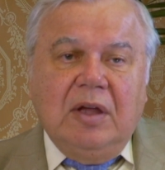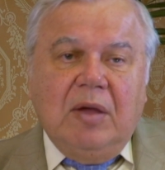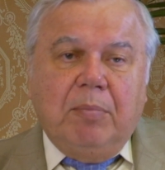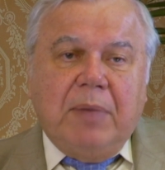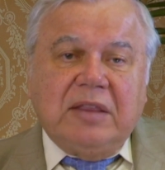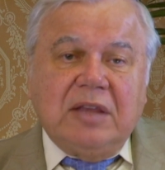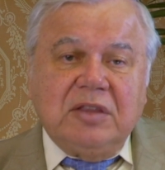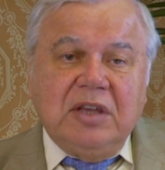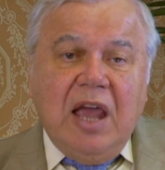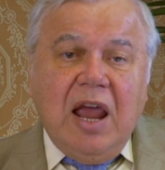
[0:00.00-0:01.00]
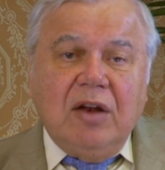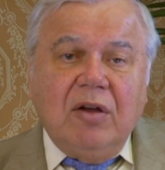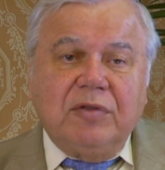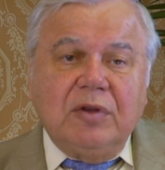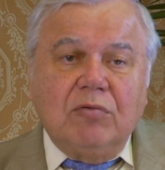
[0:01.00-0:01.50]
But at the end
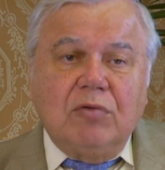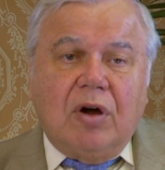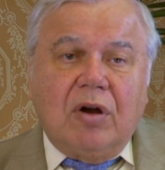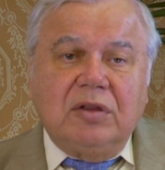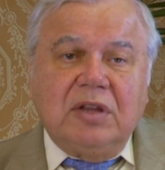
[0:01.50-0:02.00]
of the world,